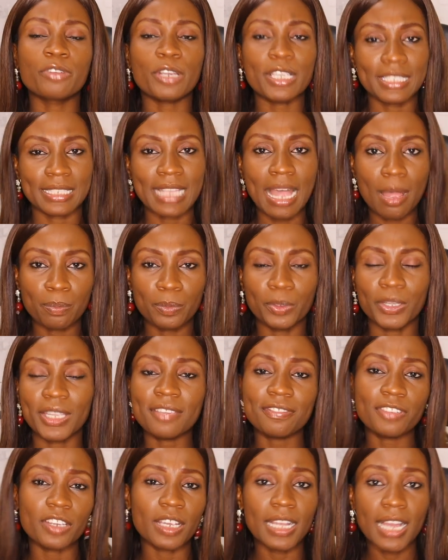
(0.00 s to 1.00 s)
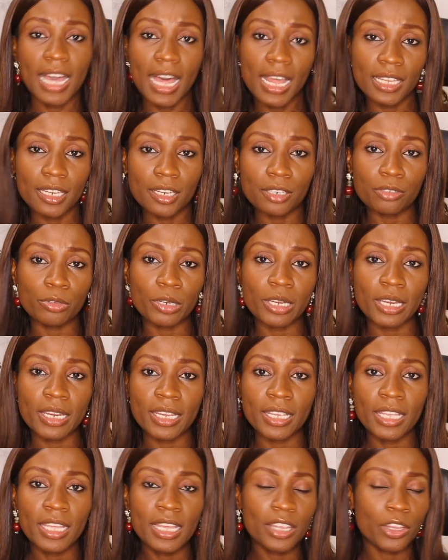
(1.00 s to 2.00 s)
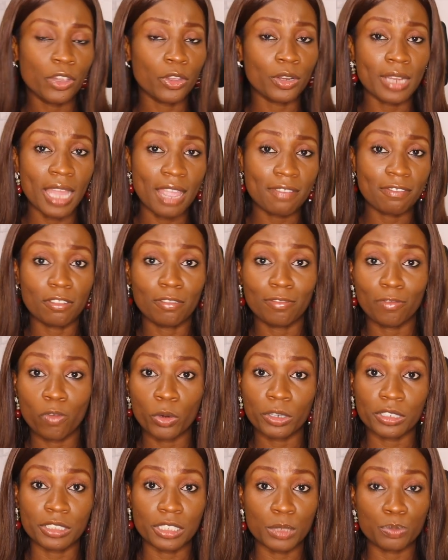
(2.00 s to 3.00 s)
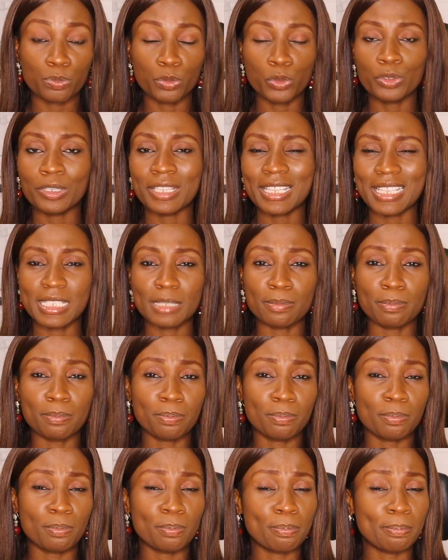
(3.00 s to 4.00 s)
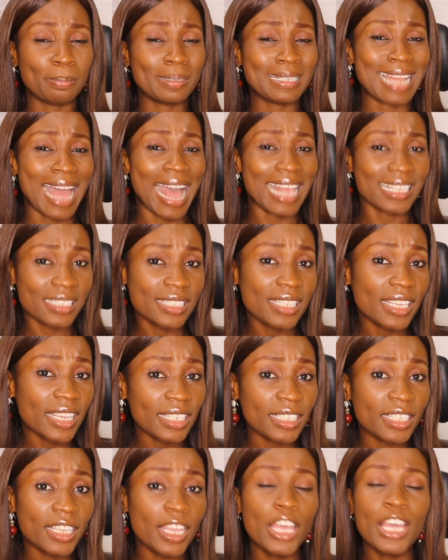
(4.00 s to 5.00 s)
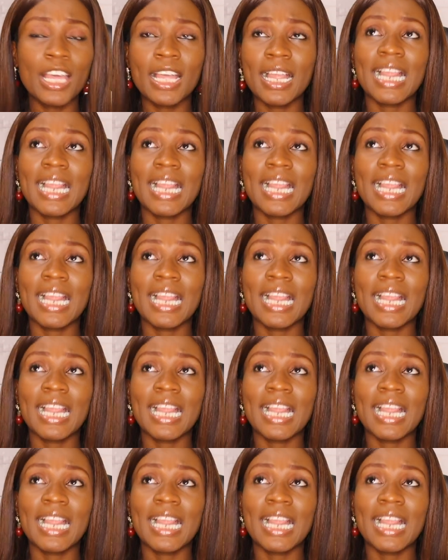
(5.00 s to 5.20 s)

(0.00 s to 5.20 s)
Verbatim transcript: For example, if your cutlery, your knife and fork and spoon is plastic,